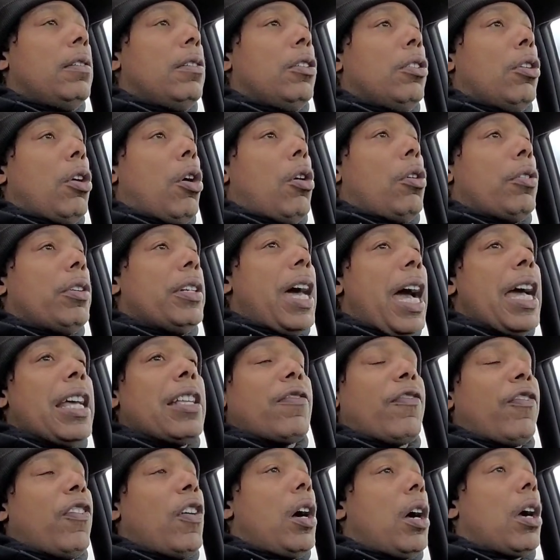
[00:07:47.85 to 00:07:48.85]
you know, a nice
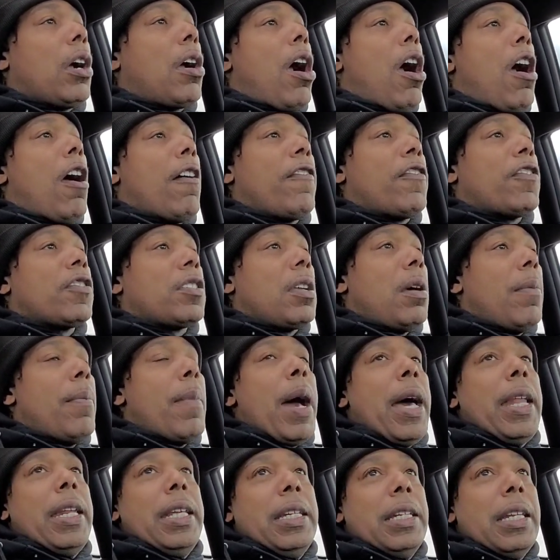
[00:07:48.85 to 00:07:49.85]
fun car for somebody.